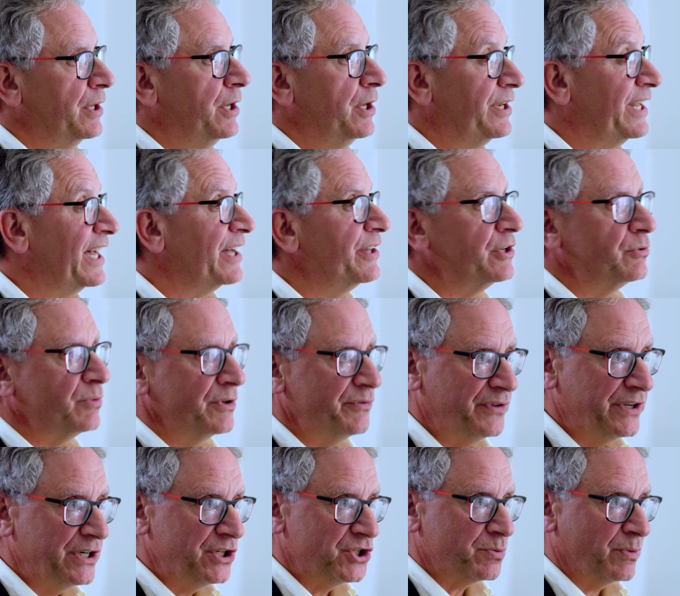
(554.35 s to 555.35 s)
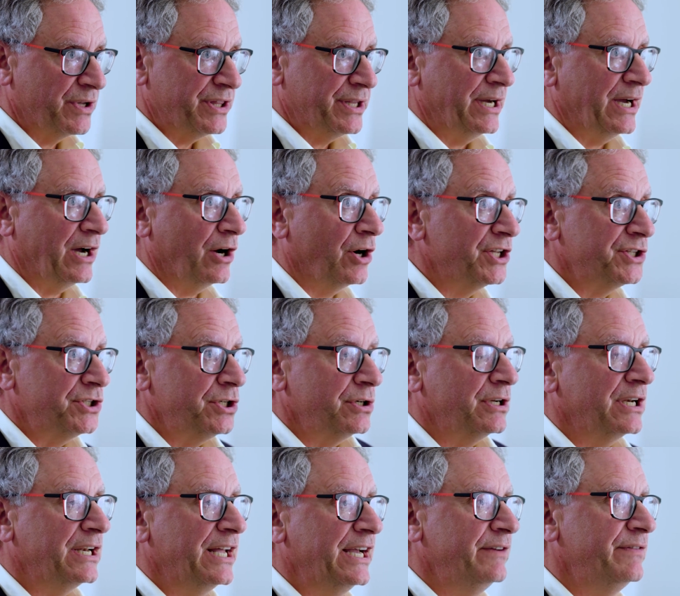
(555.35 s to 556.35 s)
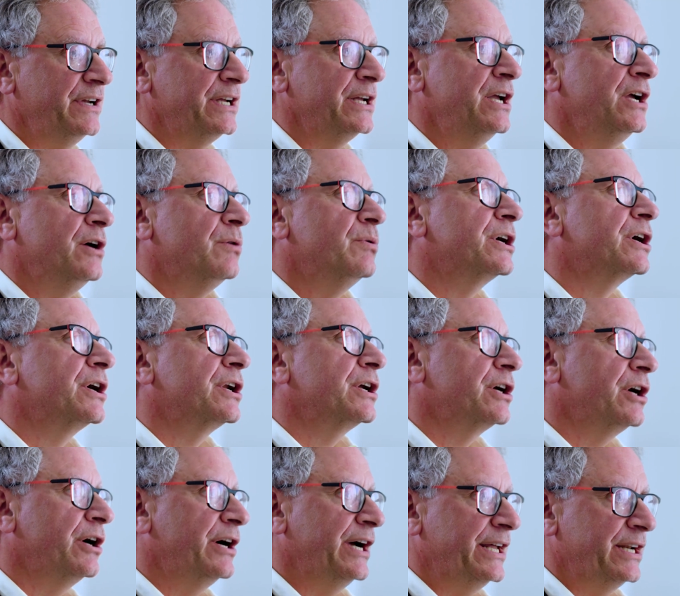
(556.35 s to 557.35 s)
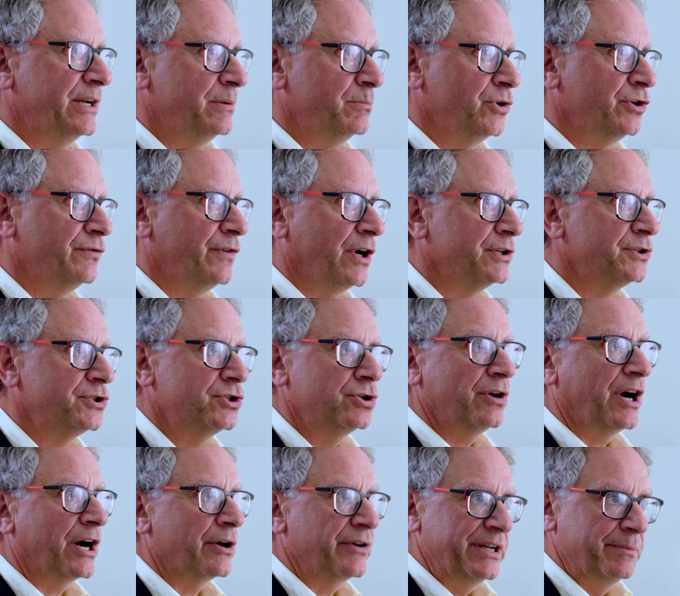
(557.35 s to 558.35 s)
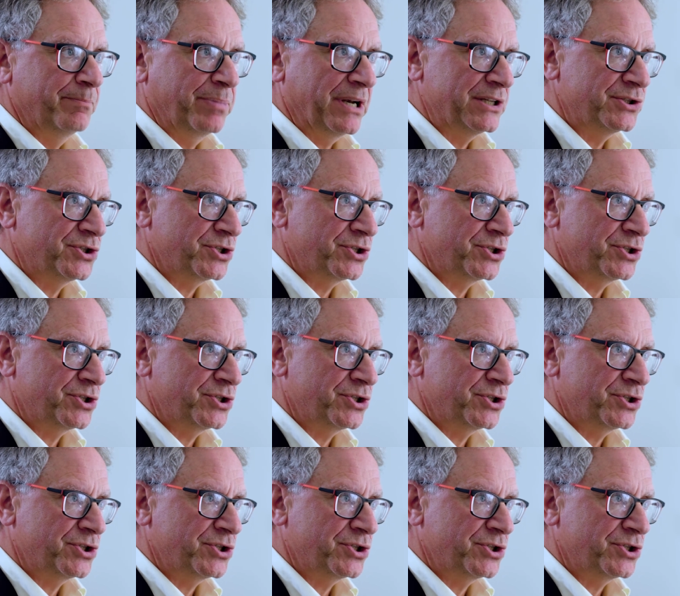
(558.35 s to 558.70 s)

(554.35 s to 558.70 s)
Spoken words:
Now that we're finished with the autoclaving, we're going to go ahead and move on to our implant